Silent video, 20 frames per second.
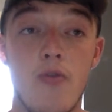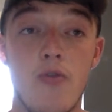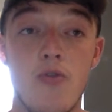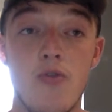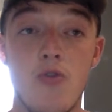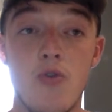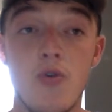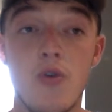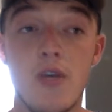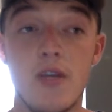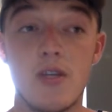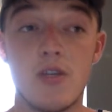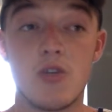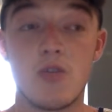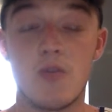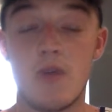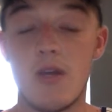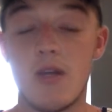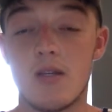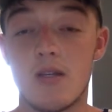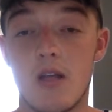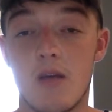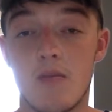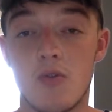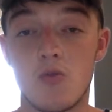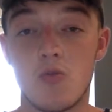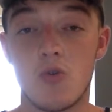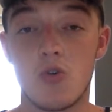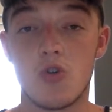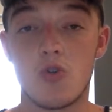you need to speak to them
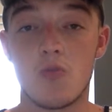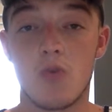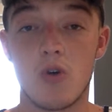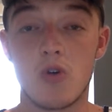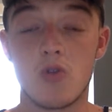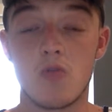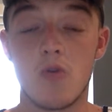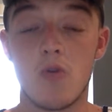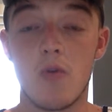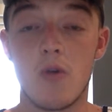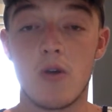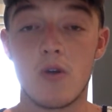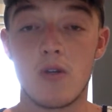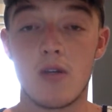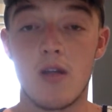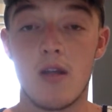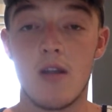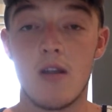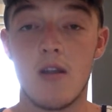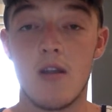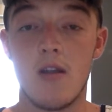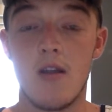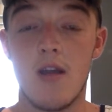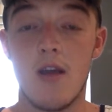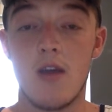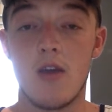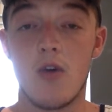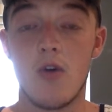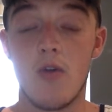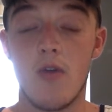as much as possible because at the end of the
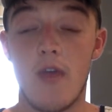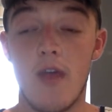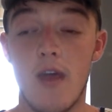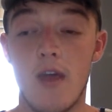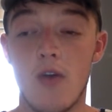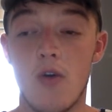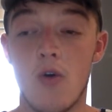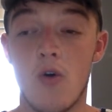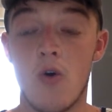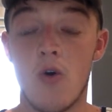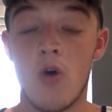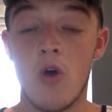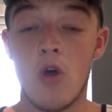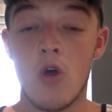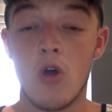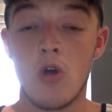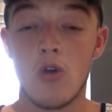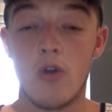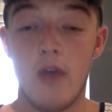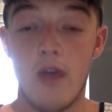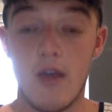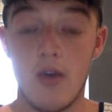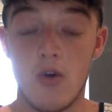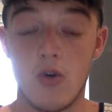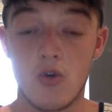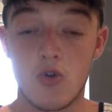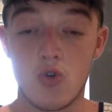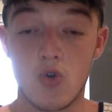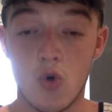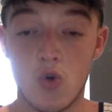day, they're
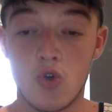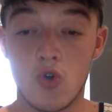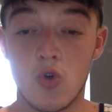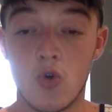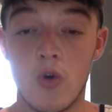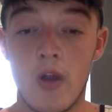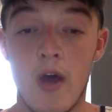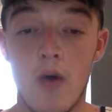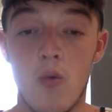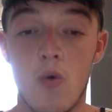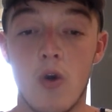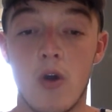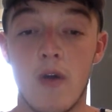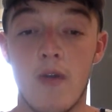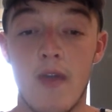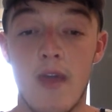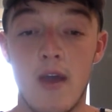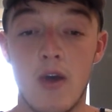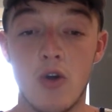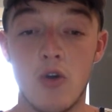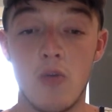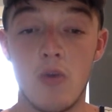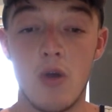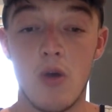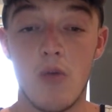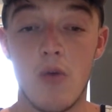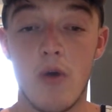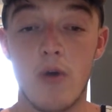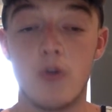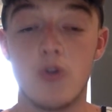your social network and they're going to be
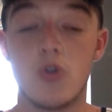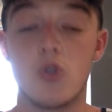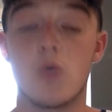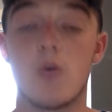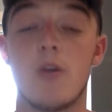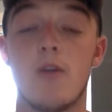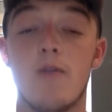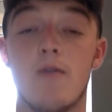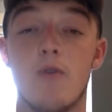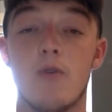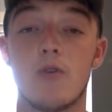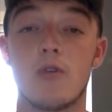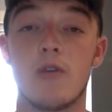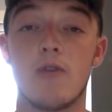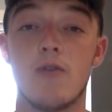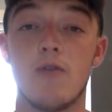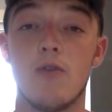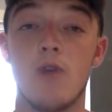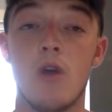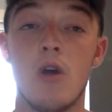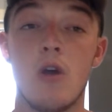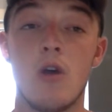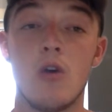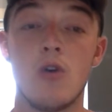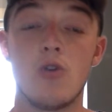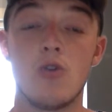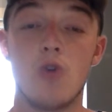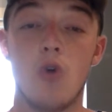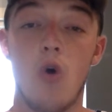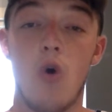around you 24/7.
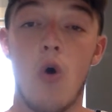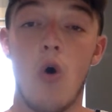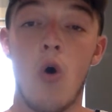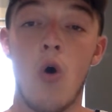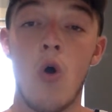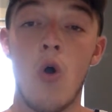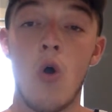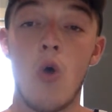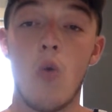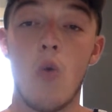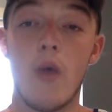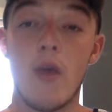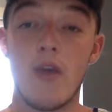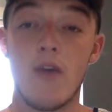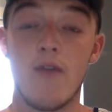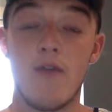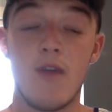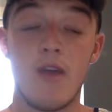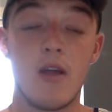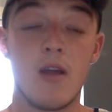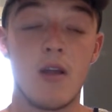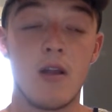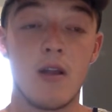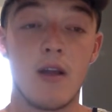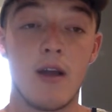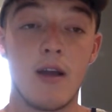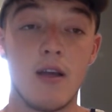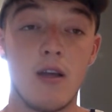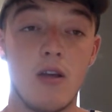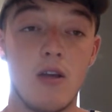So when you're feeling
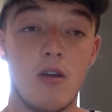like